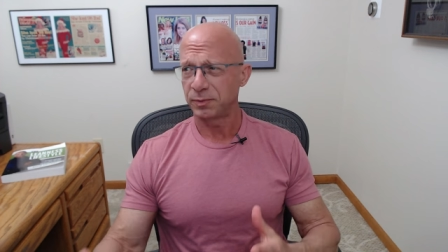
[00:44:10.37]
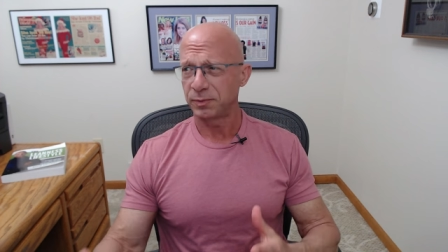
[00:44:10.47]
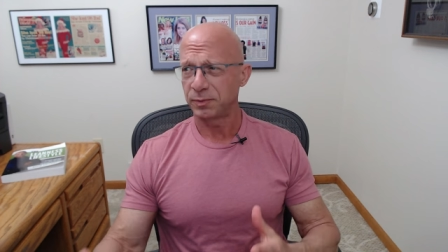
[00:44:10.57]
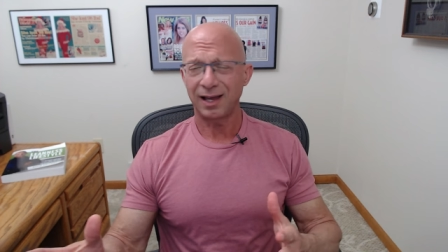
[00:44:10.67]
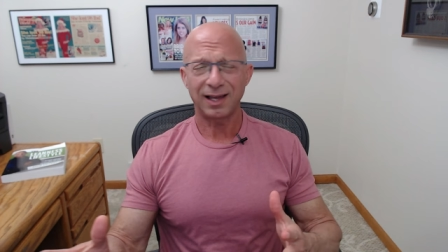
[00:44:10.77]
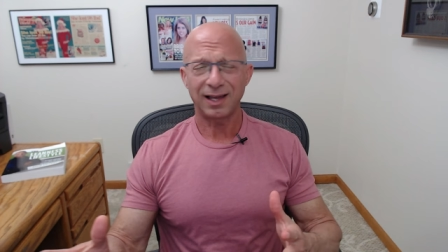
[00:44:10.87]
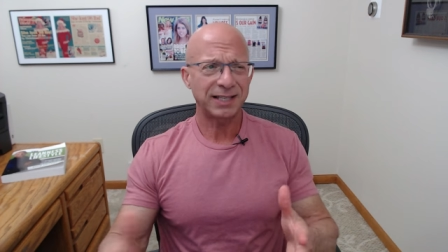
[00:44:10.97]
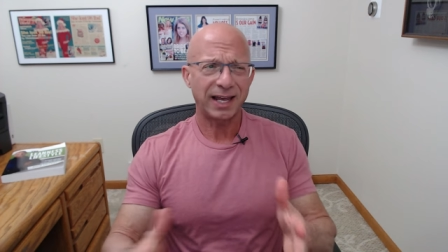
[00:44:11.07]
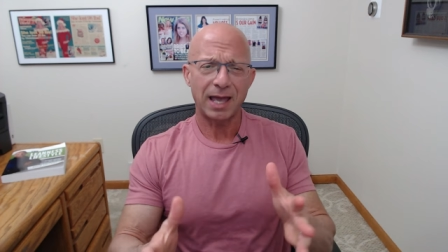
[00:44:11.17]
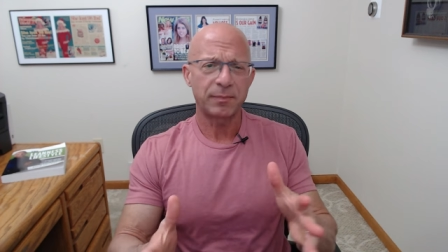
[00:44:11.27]
But how, how
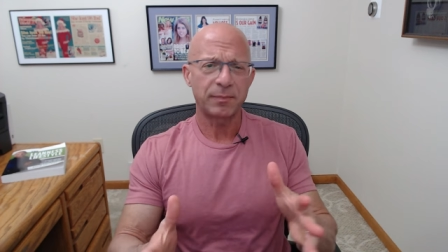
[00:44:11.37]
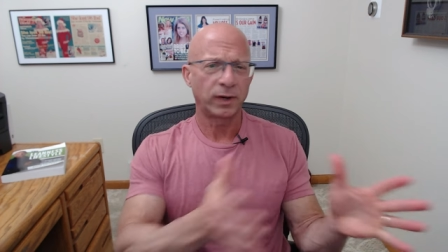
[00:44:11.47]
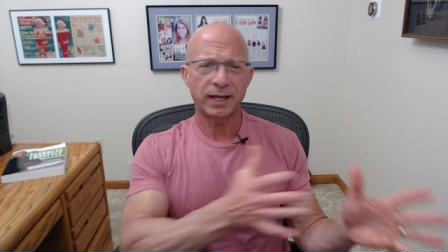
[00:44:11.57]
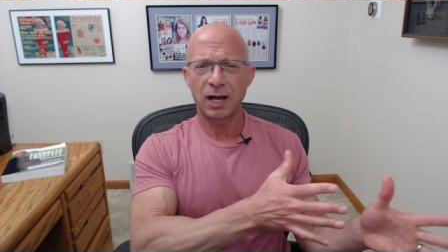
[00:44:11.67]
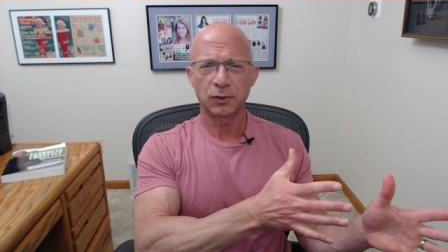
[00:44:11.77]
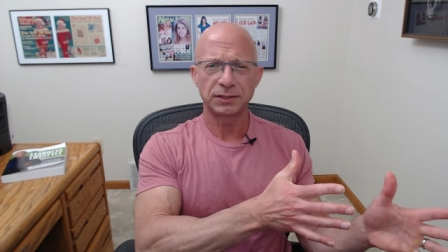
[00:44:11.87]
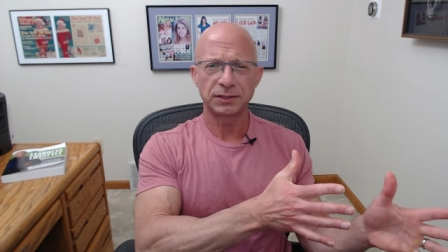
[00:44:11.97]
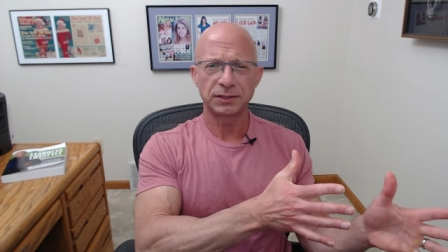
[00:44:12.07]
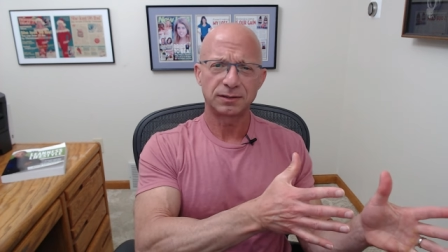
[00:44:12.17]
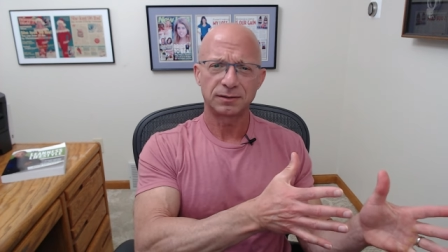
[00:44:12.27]
does that happen when
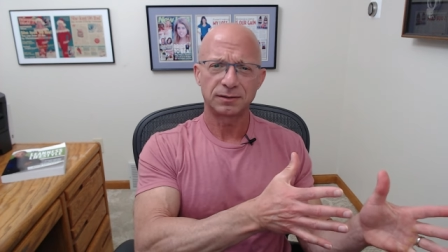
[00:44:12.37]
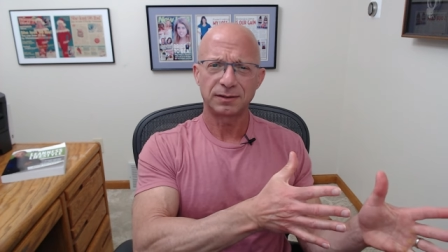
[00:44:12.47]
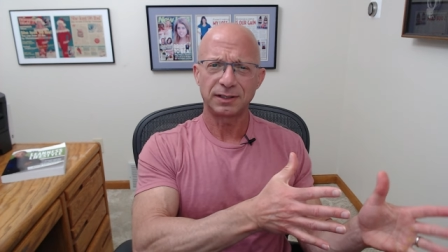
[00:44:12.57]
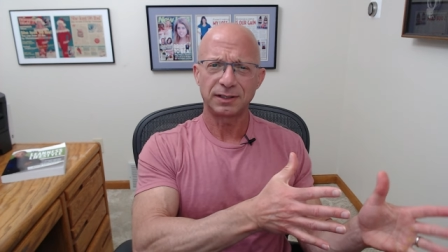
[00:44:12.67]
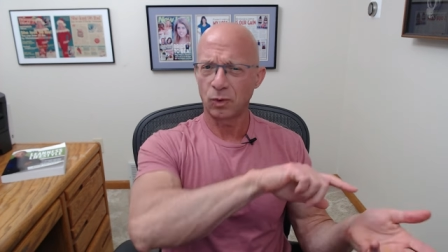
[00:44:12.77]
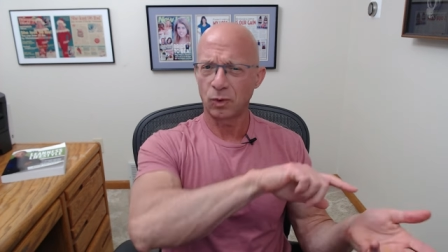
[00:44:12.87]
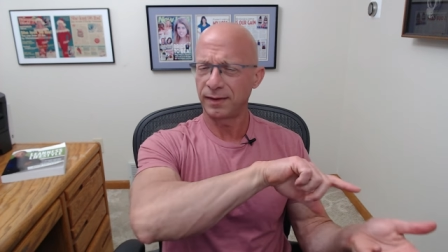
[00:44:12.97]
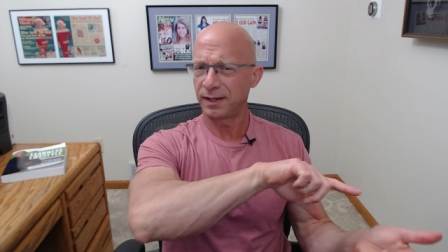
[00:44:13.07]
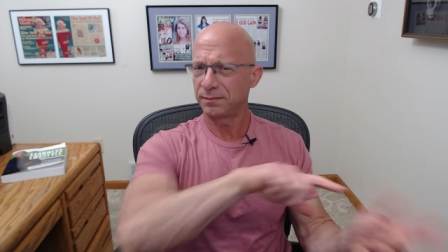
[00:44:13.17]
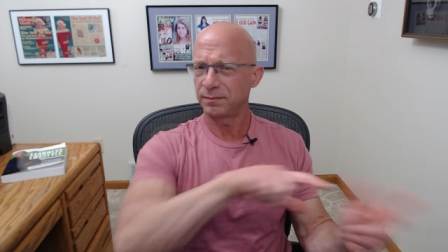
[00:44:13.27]
Congress is the
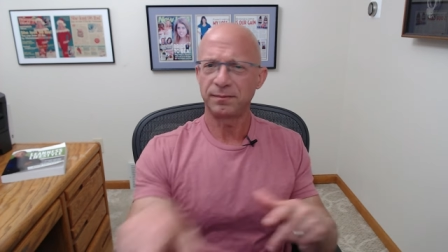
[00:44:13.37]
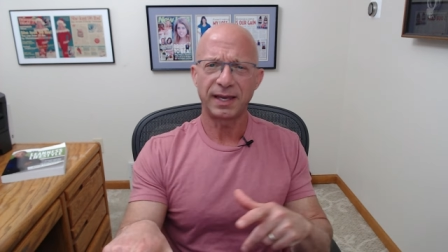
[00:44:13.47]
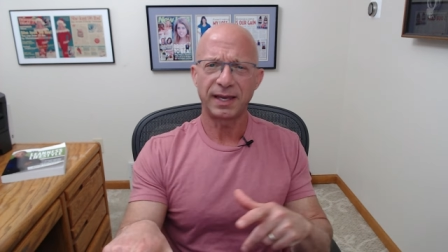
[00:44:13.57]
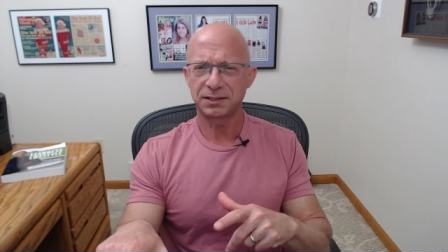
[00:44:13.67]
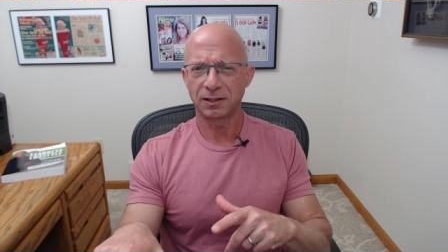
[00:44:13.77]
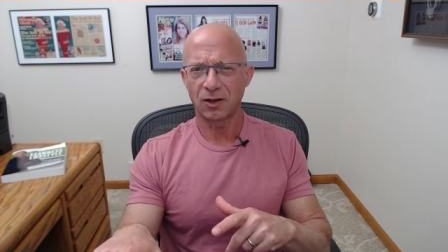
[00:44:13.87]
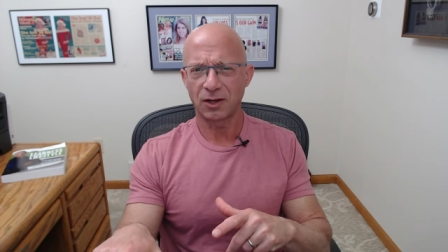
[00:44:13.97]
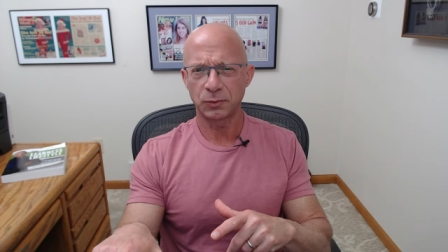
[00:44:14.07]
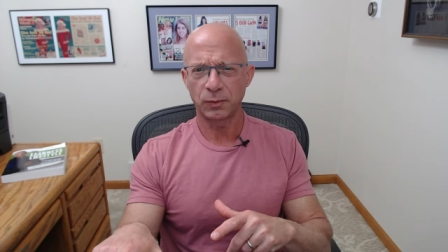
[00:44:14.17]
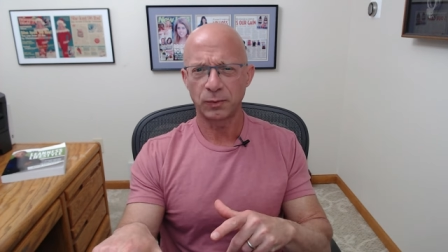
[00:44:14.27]
one that makes the
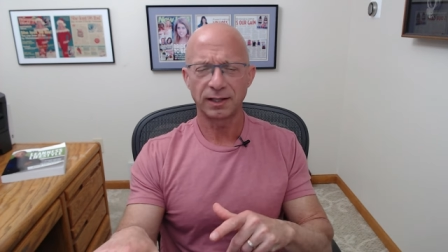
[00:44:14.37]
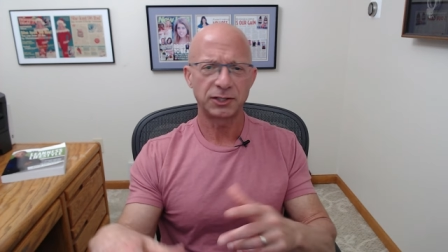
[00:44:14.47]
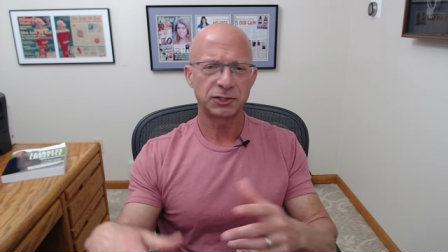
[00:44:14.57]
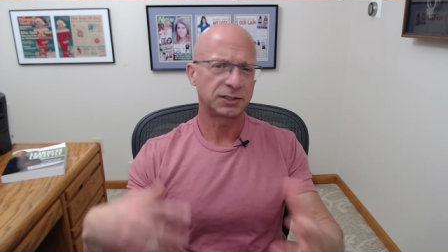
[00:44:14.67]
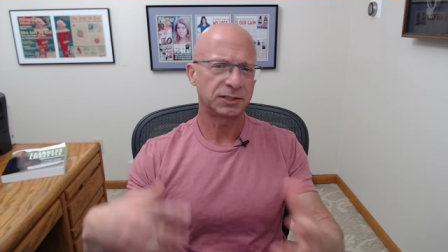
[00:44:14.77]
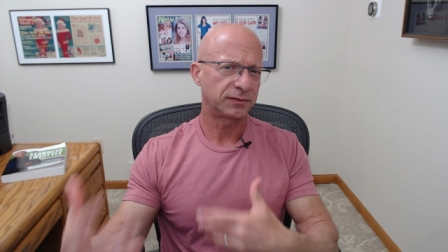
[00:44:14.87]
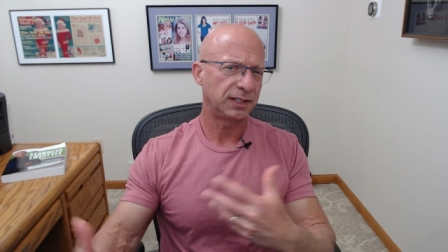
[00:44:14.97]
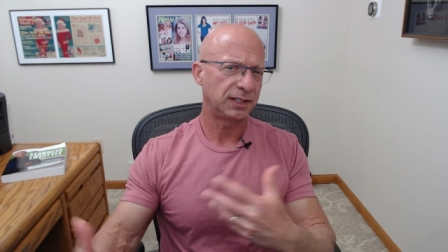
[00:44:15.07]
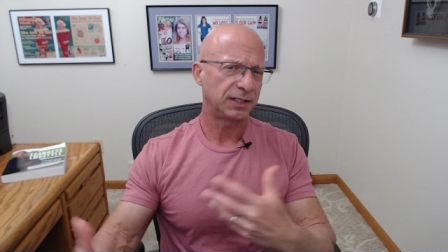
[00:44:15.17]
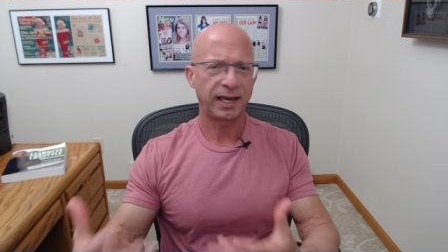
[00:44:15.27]
laws and regulations that
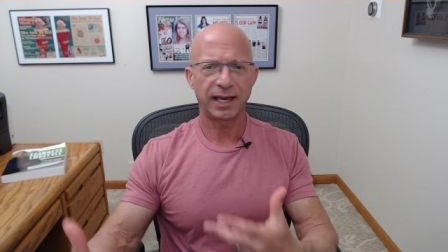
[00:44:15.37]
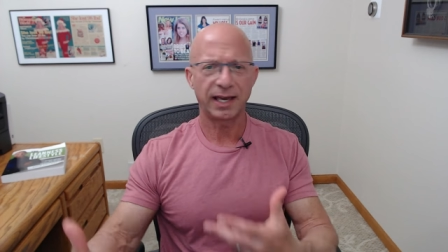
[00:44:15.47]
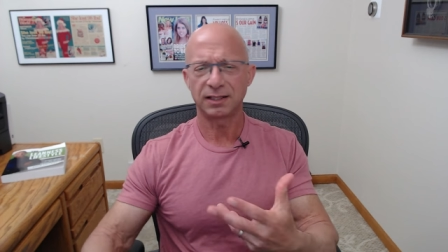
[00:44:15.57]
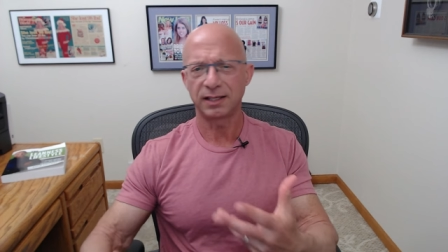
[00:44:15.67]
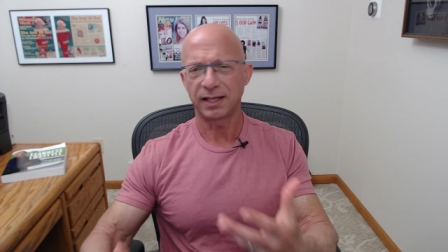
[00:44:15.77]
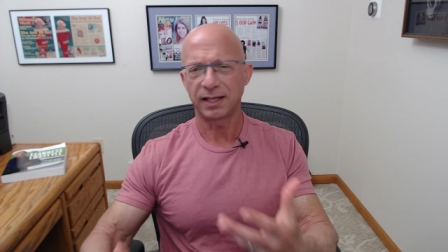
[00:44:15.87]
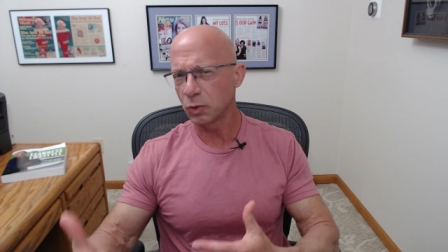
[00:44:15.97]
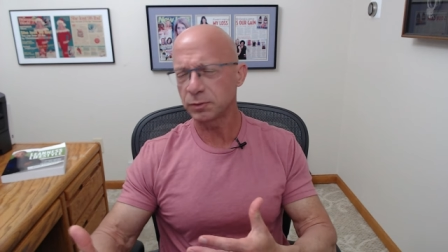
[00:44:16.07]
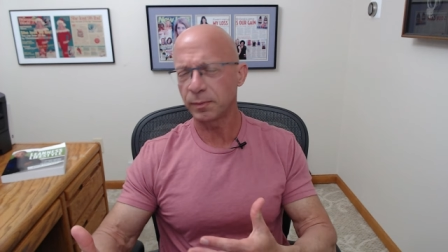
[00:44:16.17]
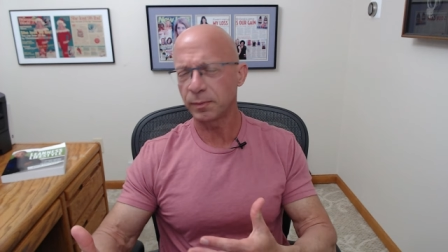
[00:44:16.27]
FDA has that
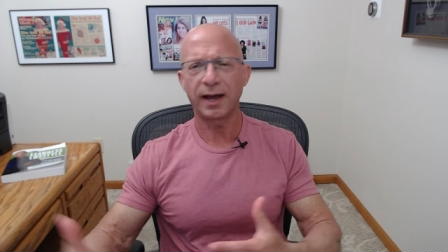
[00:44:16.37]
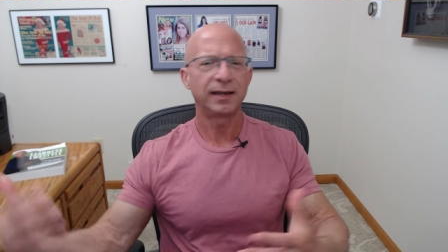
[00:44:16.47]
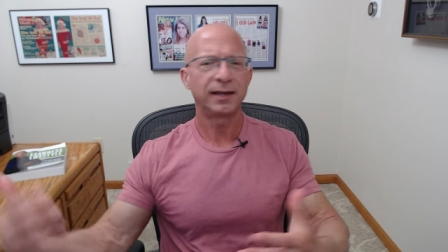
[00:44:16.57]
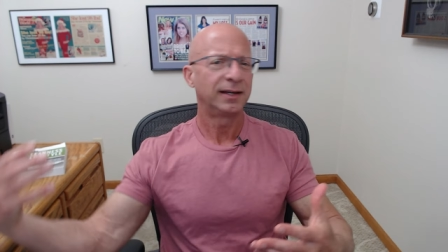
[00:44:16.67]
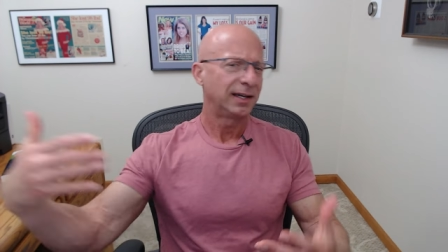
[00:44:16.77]
goes by?